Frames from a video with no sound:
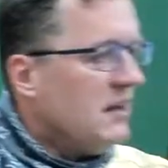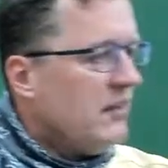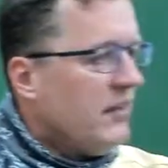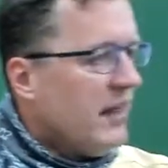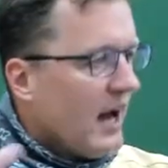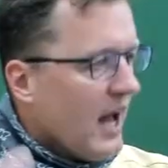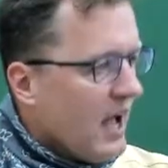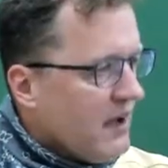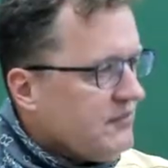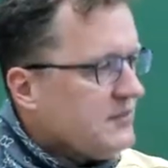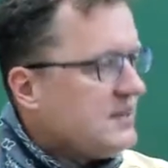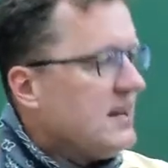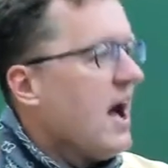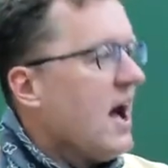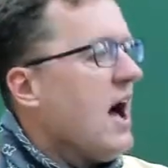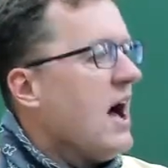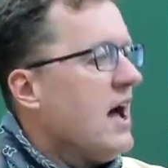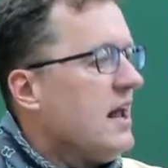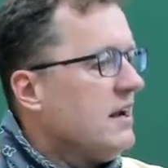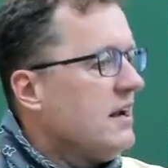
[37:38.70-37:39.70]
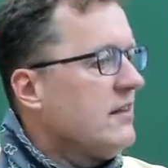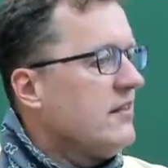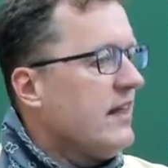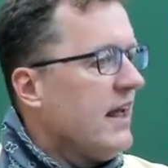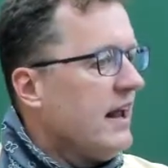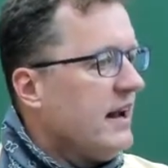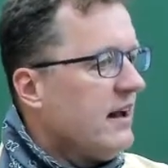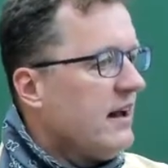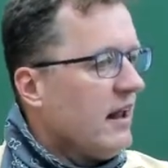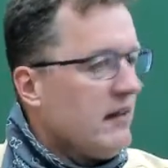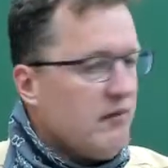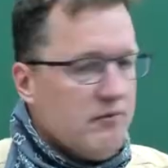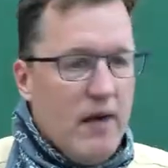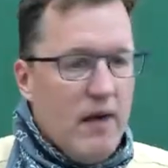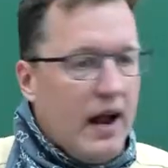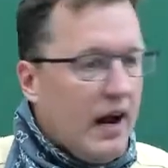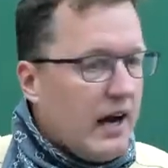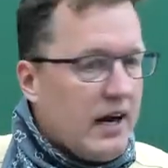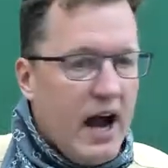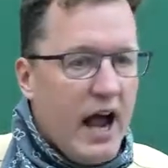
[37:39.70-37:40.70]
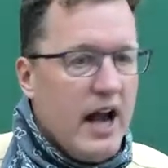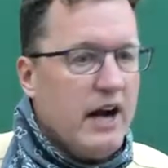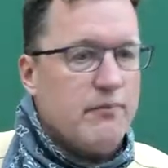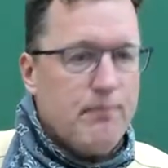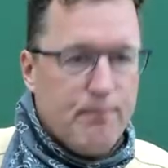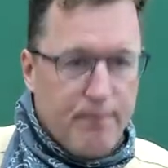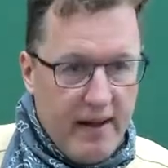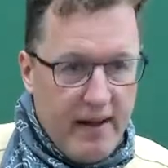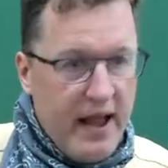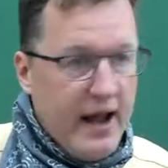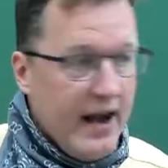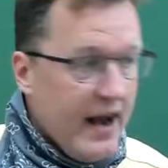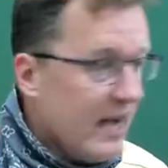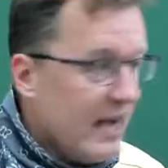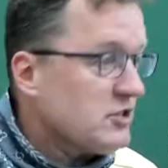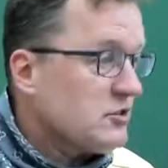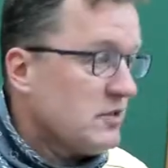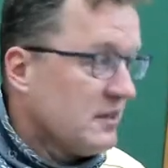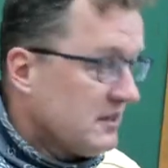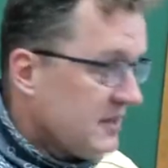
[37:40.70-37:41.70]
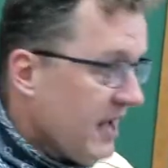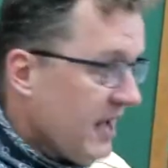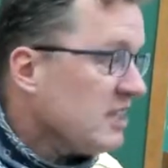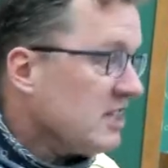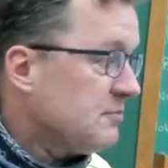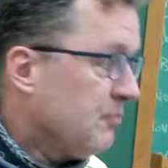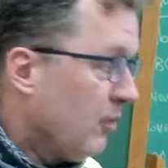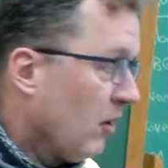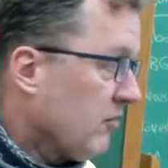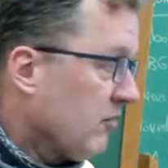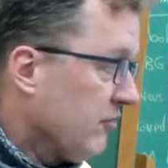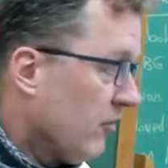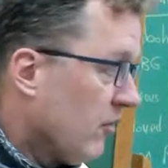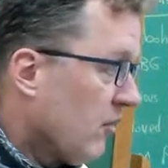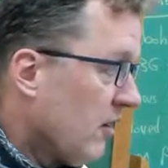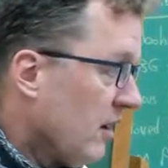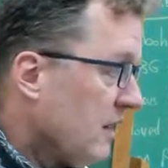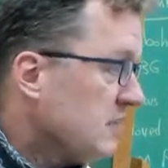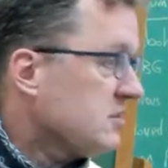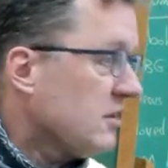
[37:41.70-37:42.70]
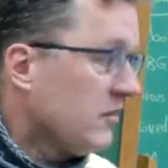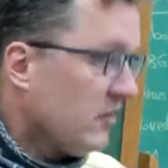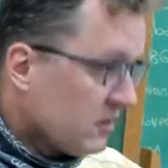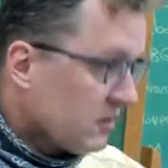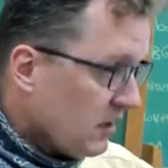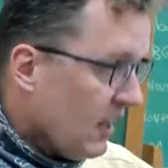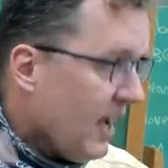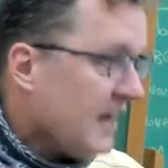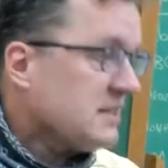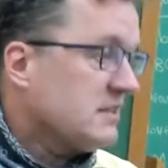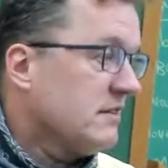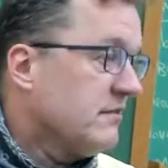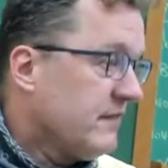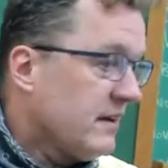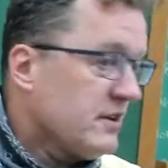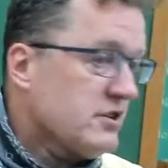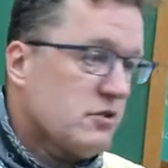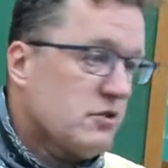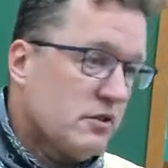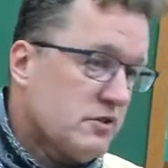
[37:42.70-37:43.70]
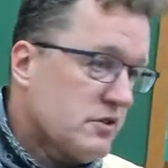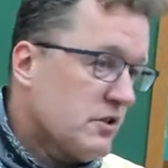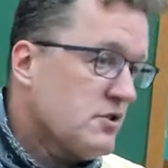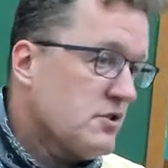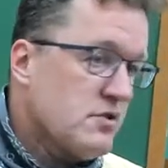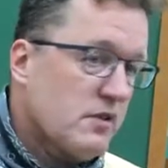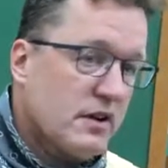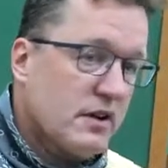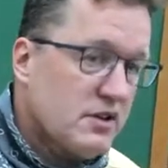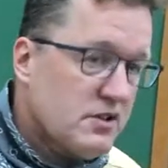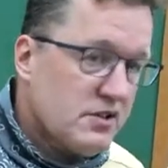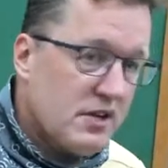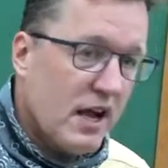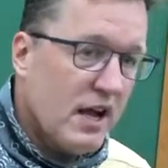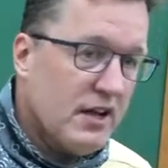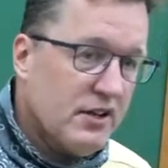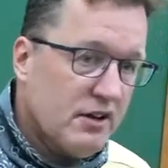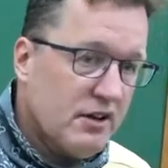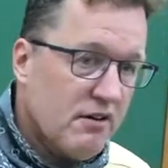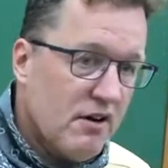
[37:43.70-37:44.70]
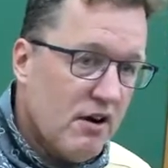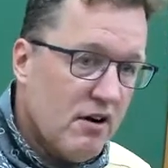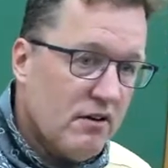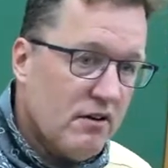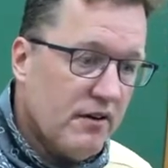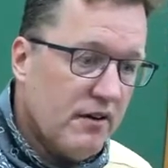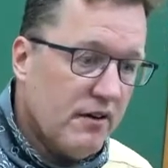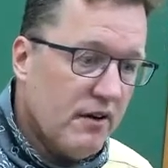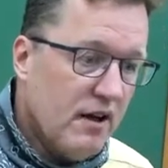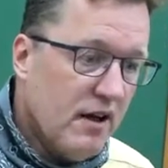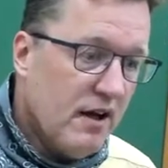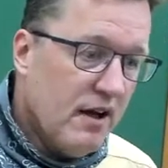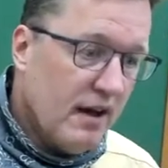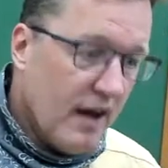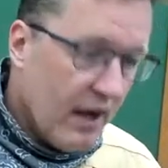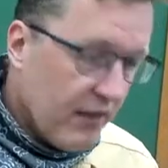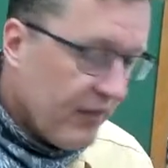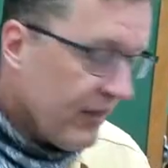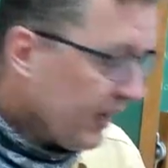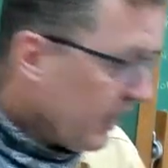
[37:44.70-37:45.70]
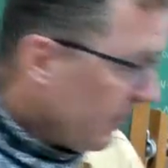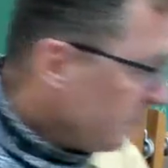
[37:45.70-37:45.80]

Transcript: that I've done that uh, are kind of an extra textbook for us. And there's lots of visuals that you can see on your own. I think